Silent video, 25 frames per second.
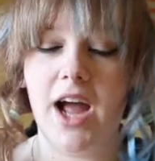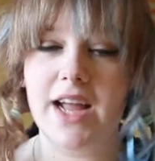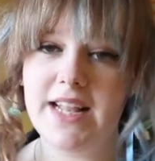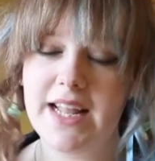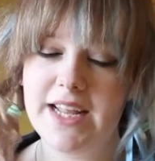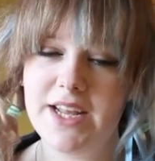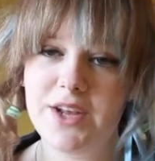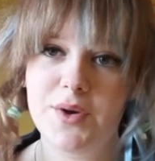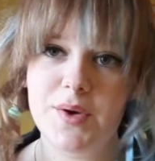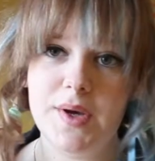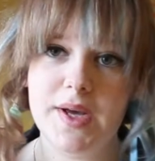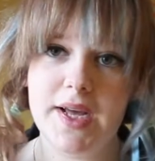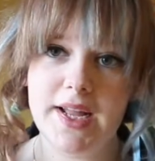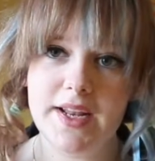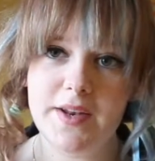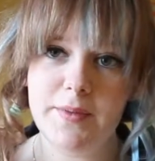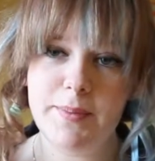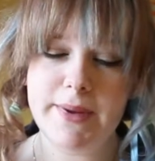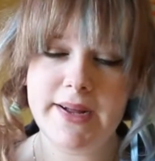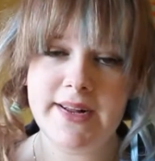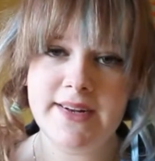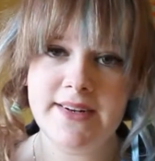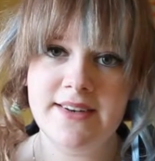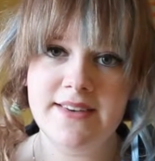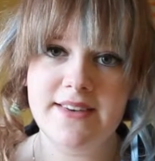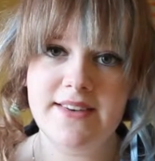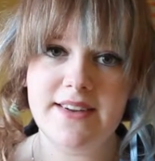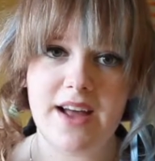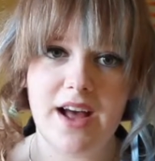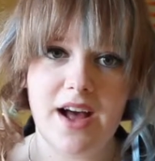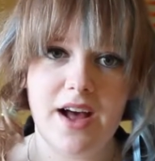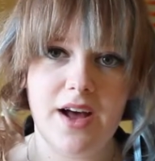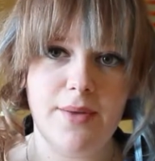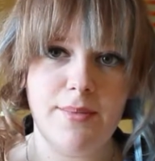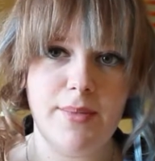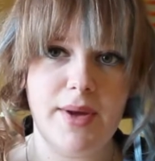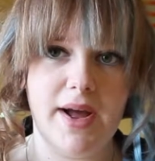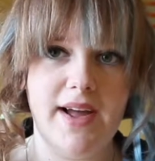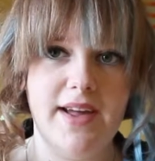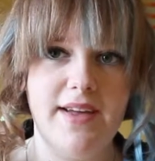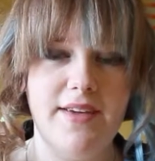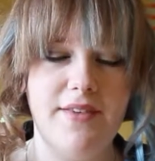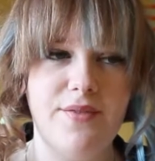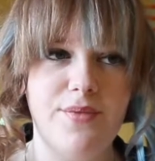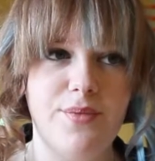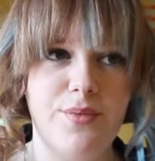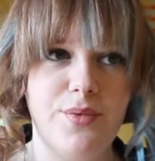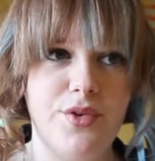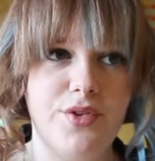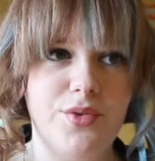I like your headband.
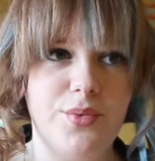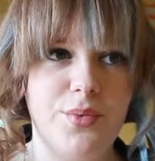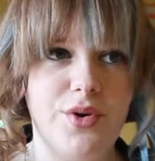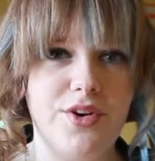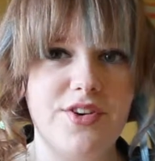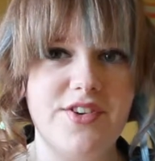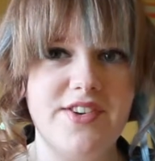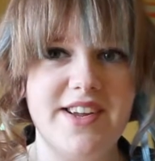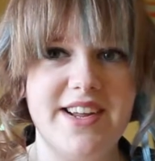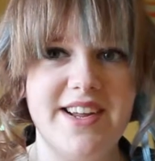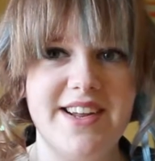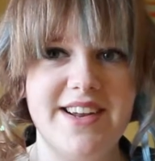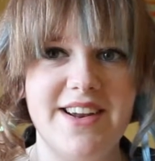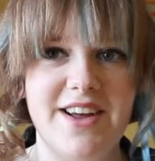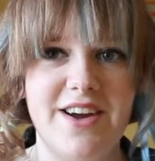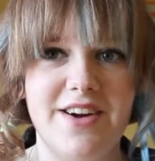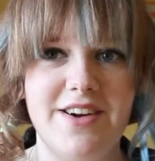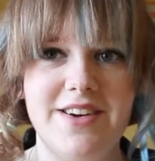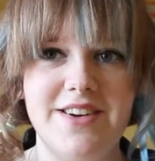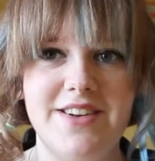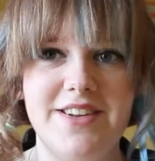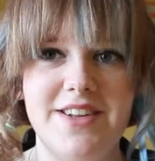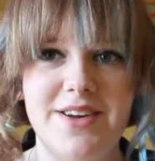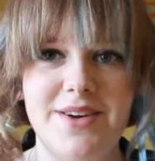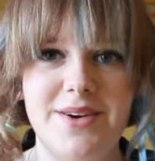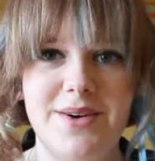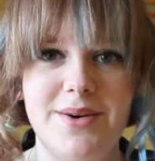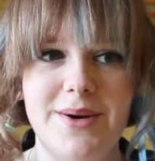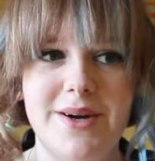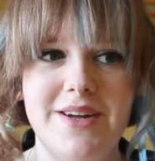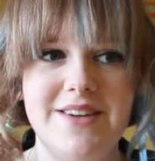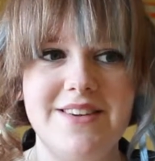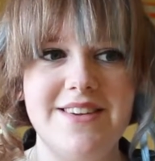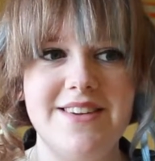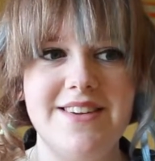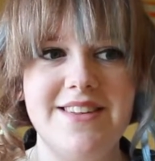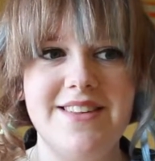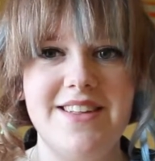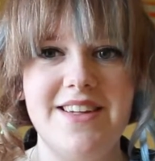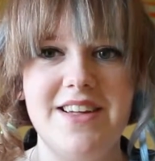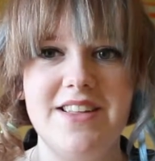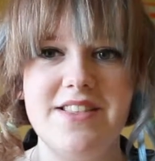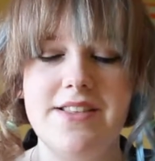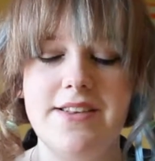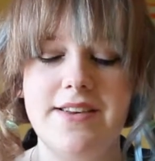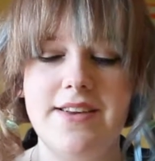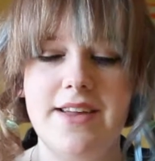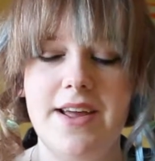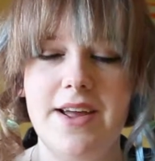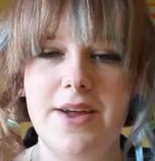I was watching Naruto actually the
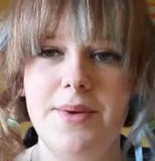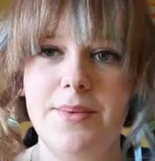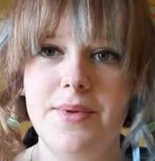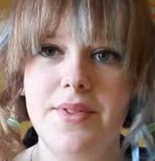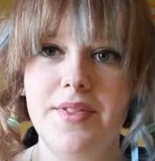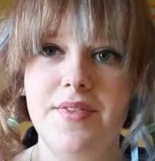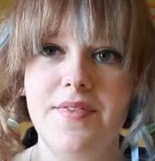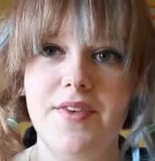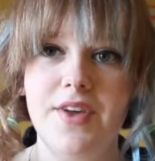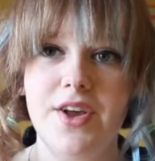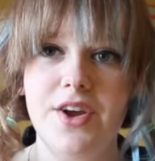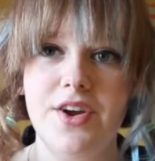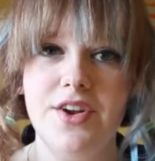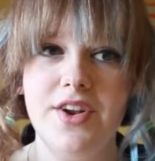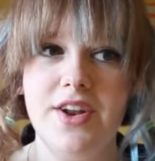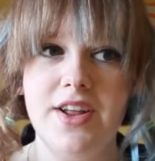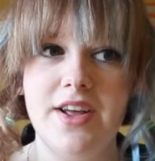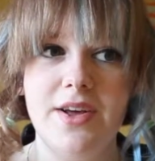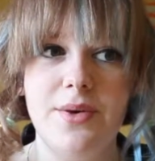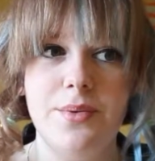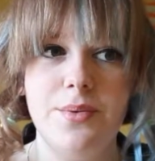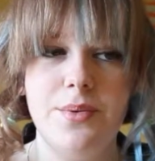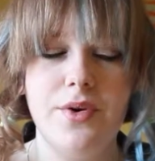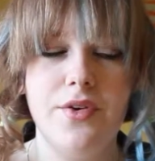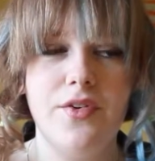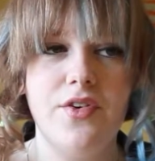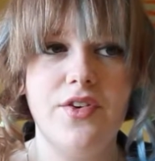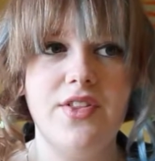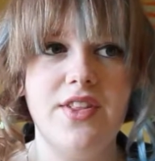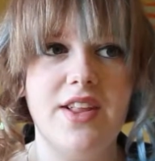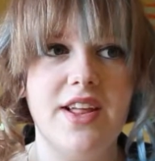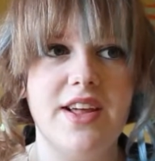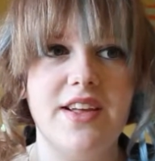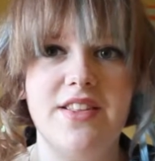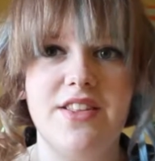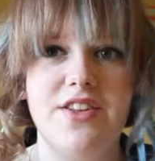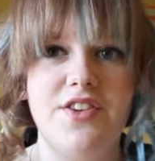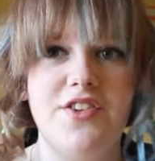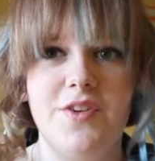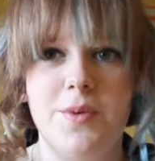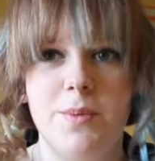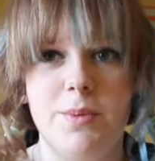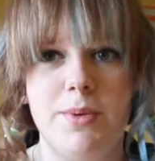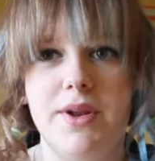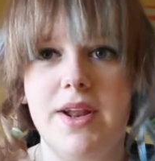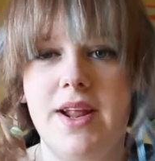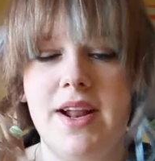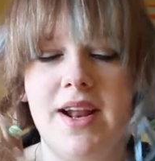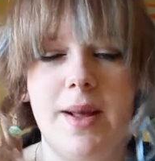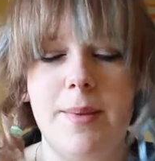other day with Fiona. We're on like the
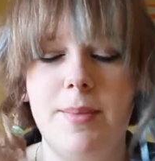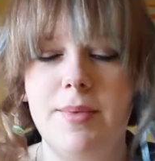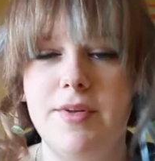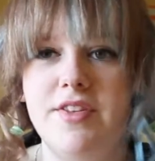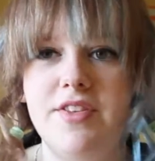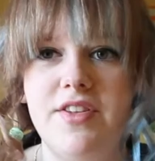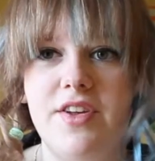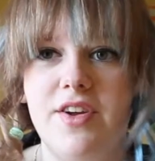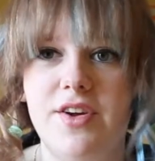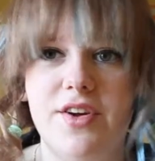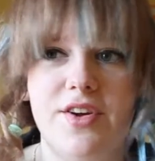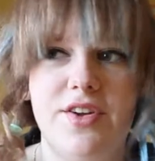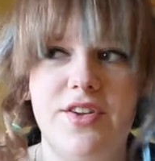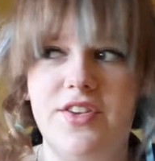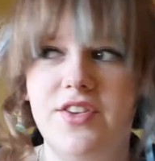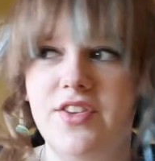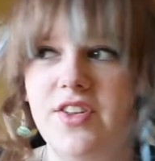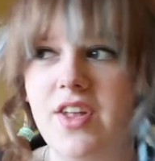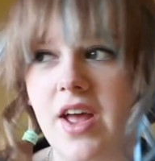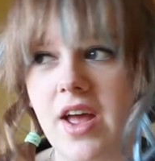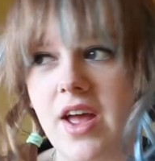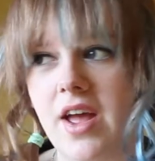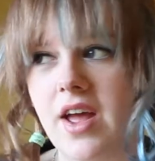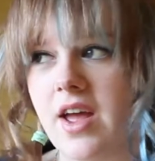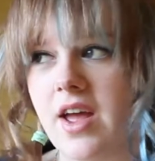Shippuden episodes.